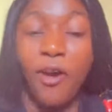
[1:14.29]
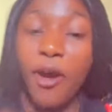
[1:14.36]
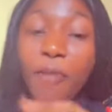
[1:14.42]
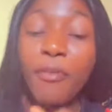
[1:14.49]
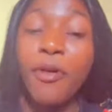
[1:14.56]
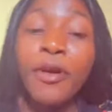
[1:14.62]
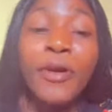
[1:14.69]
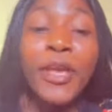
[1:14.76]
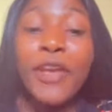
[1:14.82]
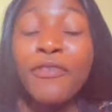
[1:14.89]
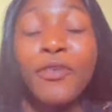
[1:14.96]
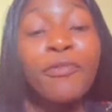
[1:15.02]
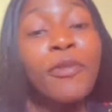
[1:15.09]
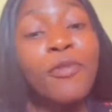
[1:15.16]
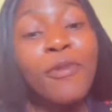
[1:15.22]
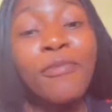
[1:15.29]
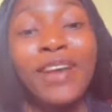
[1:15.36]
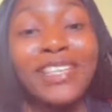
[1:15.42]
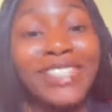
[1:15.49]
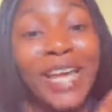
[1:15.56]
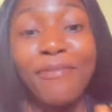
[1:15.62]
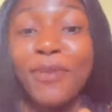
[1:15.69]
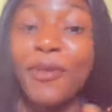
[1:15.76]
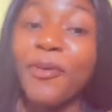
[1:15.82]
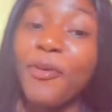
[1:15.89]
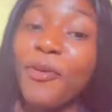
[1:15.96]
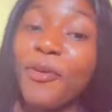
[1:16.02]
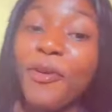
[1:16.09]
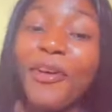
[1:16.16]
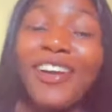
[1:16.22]
Omo, if you be woman, sabi
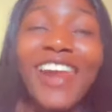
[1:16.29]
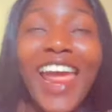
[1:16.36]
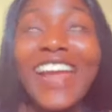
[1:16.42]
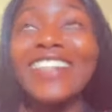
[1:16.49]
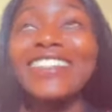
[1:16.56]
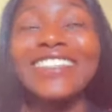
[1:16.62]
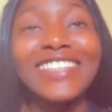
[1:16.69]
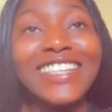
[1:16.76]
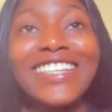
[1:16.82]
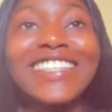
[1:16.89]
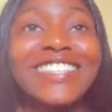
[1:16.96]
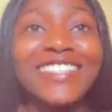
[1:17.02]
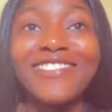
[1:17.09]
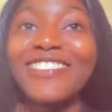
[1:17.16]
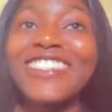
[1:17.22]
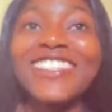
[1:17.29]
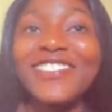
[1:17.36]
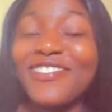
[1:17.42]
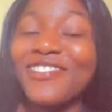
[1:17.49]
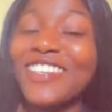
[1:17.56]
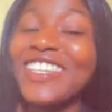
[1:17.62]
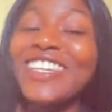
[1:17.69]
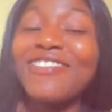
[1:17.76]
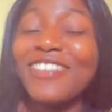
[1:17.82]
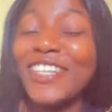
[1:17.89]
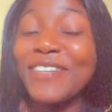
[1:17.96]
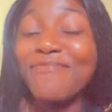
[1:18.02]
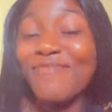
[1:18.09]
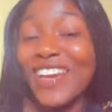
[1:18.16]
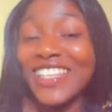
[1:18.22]
kuko, like, this is really,
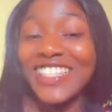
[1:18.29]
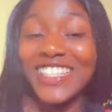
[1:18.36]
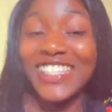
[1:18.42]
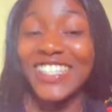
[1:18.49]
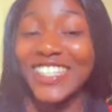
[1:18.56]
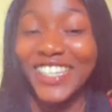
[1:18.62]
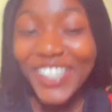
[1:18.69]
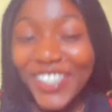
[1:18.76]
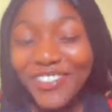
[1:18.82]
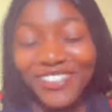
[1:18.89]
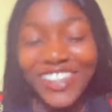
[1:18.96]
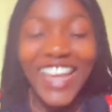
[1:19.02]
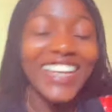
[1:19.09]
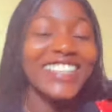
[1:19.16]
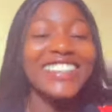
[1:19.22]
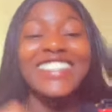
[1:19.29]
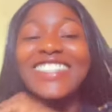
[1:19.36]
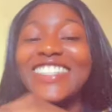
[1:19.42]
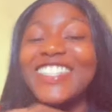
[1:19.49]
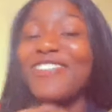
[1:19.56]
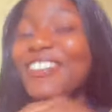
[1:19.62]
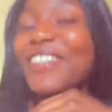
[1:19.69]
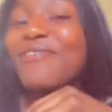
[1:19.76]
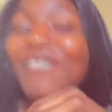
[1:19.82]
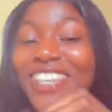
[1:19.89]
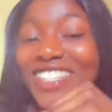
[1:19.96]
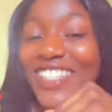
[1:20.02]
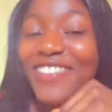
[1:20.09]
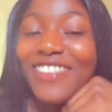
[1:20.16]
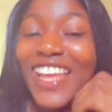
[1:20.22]
really massive. Like, this is really
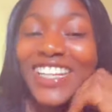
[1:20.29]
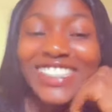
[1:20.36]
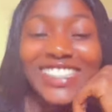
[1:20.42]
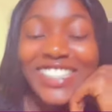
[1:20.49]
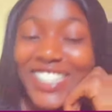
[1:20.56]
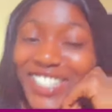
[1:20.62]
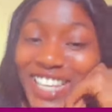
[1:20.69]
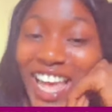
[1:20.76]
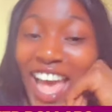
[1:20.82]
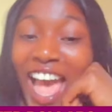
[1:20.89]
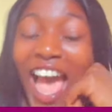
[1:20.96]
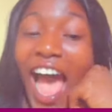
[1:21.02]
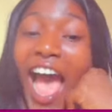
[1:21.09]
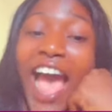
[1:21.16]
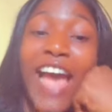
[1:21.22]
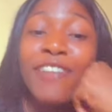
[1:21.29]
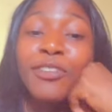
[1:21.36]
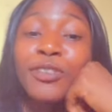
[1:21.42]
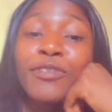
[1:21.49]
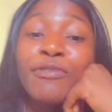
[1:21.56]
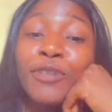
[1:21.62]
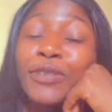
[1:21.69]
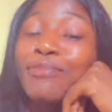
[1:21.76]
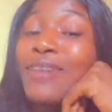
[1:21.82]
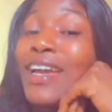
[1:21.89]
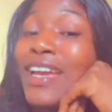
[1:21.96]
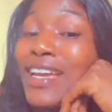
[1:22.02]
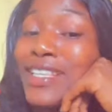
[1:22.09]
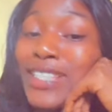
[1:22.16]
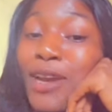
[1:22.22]
massive like this. I have to fold my
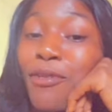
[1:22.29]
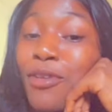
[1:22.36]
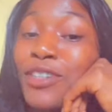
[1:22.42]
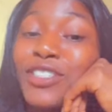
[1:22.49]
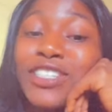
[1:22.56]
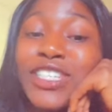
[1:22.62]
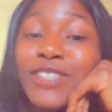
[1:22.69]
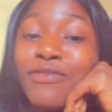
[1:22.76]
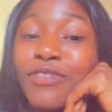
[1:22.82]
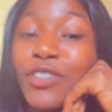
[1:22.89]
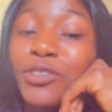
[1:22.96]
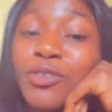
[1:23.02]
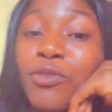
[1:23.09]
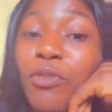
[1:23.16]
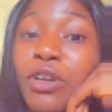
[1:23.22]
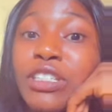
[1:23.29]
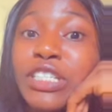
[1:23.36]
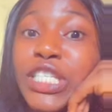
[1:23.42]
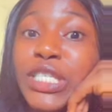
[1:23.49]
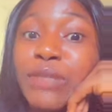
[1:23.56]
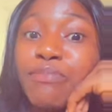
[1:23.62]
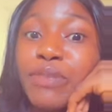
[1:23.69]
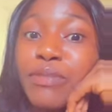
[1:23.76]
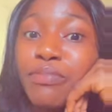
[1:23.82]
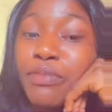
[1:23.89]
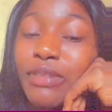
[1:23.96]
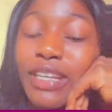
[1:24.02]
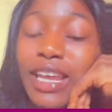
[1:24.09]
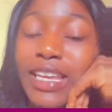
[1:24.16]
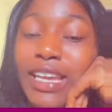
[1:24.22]
hands and watch this video, watch these
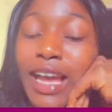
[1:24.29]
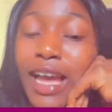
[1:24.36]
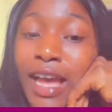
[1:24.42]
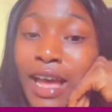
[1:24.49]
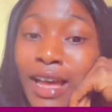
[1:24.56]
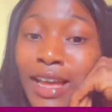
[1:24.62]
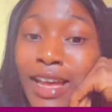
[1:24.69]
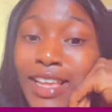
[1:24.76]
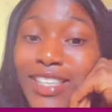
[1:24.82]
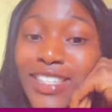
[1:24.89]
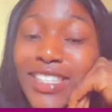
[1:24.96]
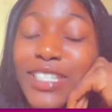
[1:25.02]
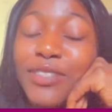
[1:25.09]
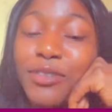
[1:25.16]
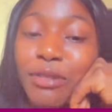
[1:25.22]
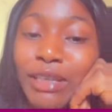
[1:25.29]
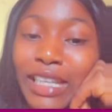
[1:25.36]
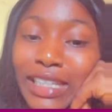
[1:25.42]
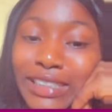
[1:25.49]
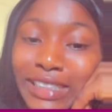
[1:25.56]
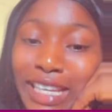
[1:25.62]
people. Like, see dollar.